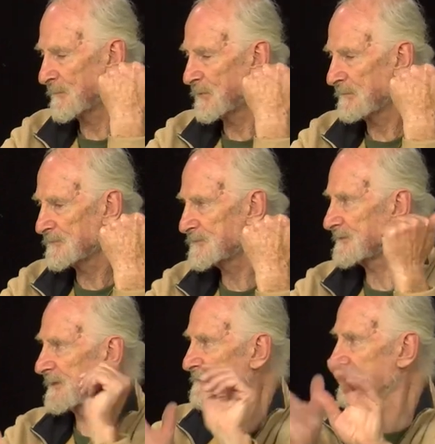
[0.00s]
the publisher,
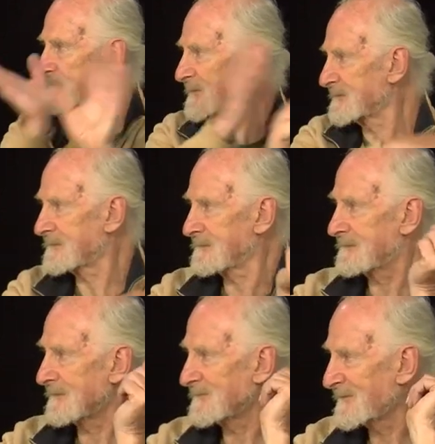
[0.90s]
that's up
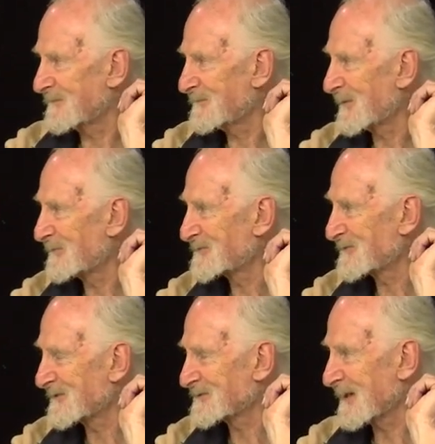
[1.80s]
to the
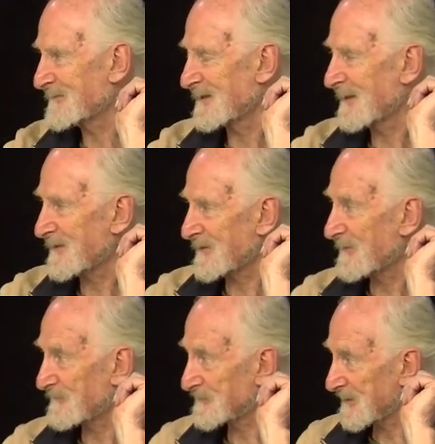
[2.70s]
publisher, because I have a lot of
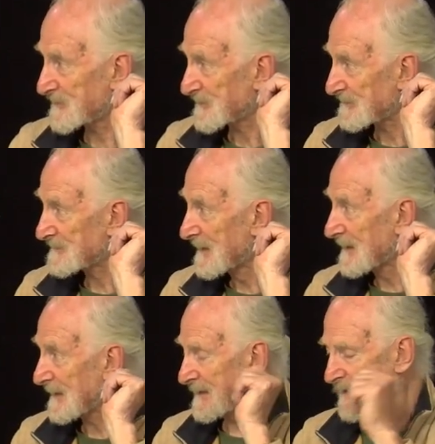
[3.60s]
conversation.
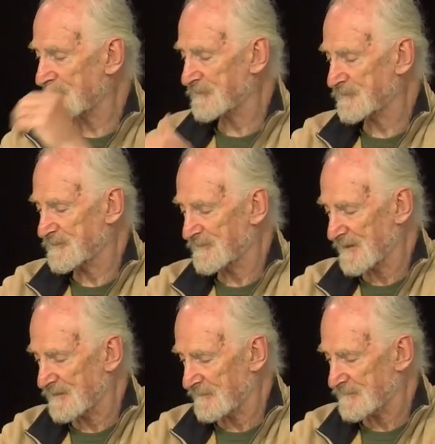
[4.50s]
Yeah. And how you
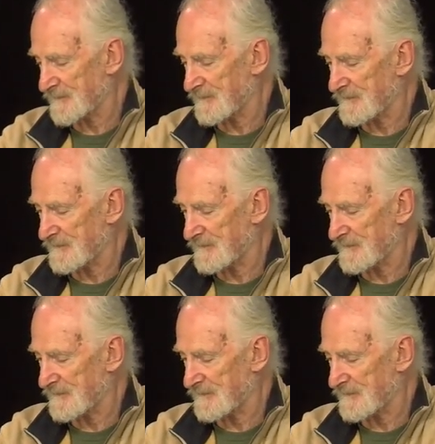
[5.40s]
divide up the,